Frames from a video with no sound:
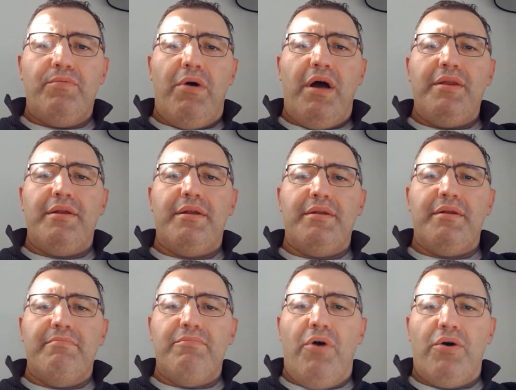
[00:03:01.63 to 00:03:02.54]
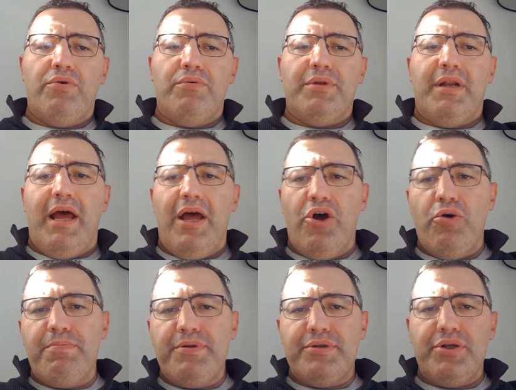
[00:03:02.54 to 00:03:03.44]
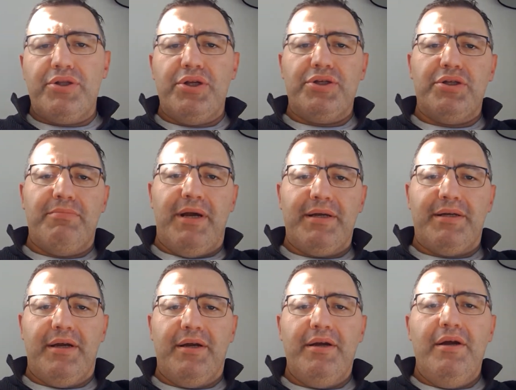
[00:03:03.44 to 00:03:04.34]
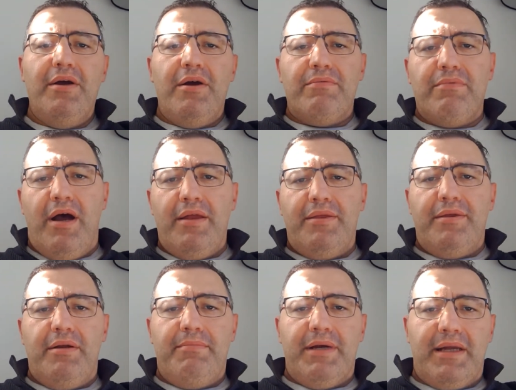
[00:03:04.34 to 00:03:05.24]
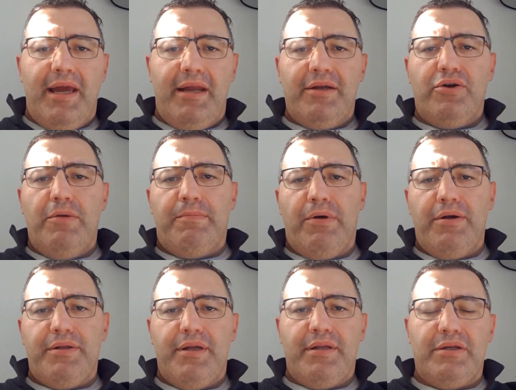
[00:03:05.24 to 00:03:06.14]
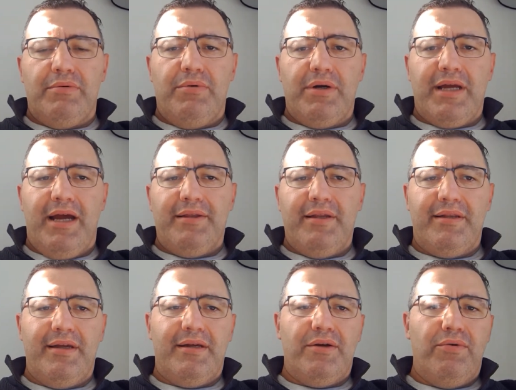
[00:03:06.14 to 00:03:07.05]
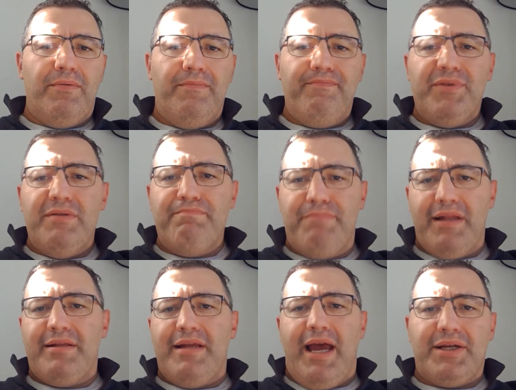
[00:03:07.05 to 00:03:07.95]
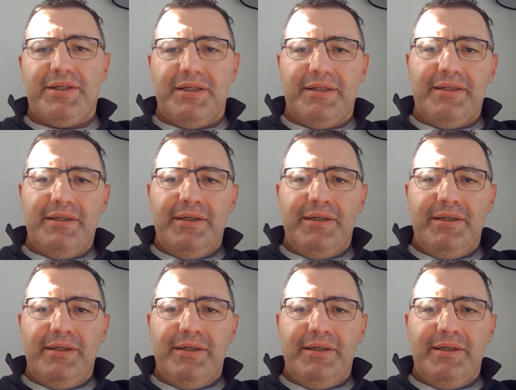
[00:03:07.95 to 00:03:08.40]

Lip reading: why this is a model that helps decision making rather than a mechanical process to work out the single best action.